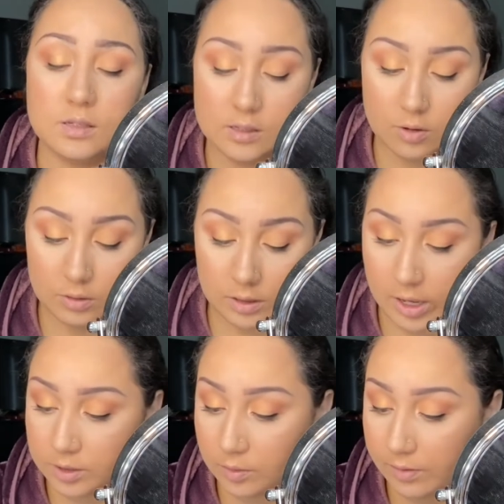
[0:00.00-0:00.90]
is the only
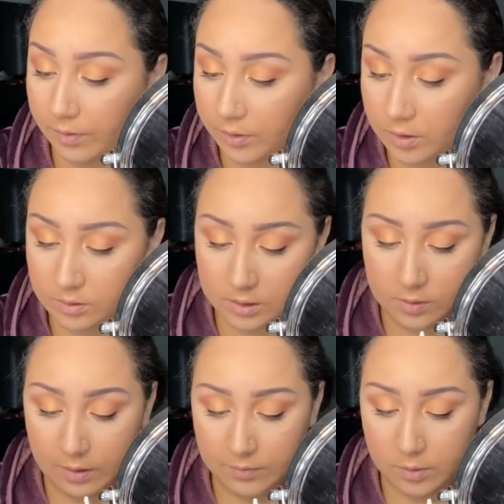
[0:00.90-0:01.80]
lash glue I've ever used, so
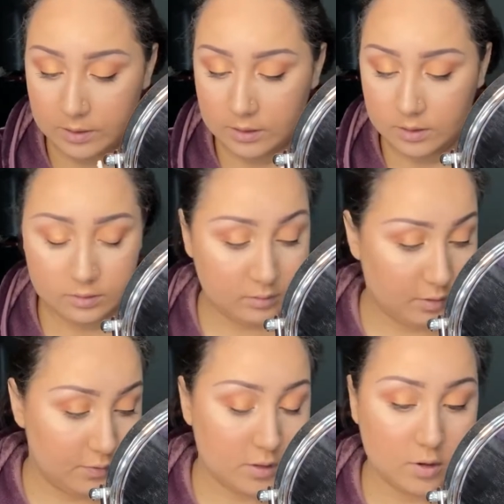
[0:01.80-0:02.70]
I have no idea
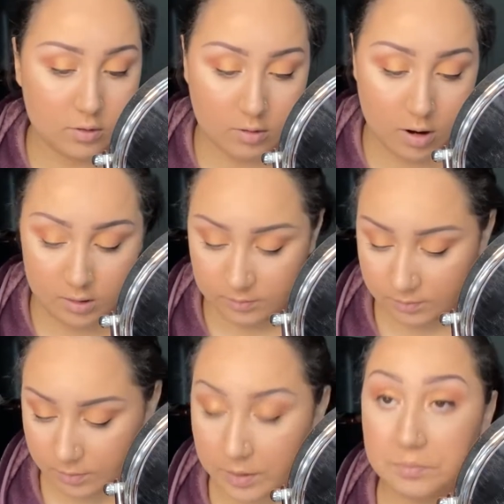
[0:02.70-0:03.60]
if it's good or not,
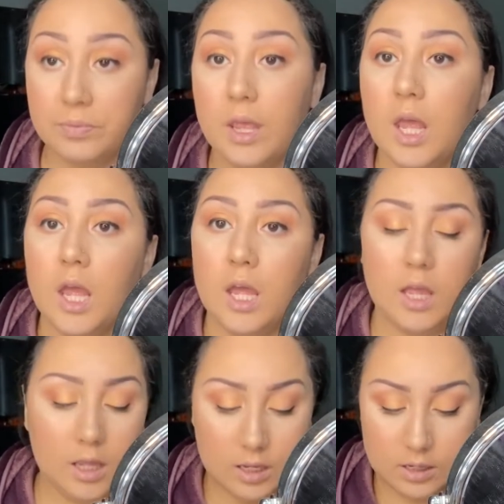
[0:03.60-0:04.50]
but
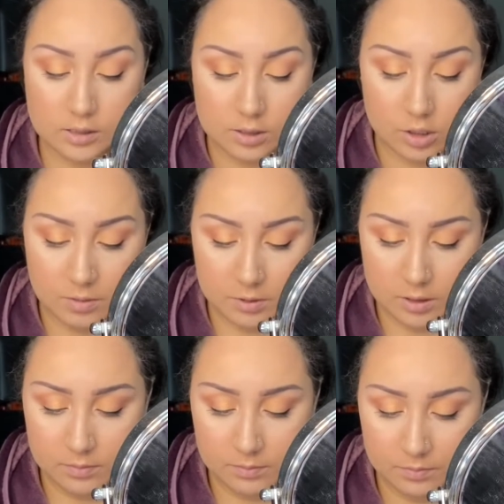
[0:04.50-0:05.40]
it gets the job done.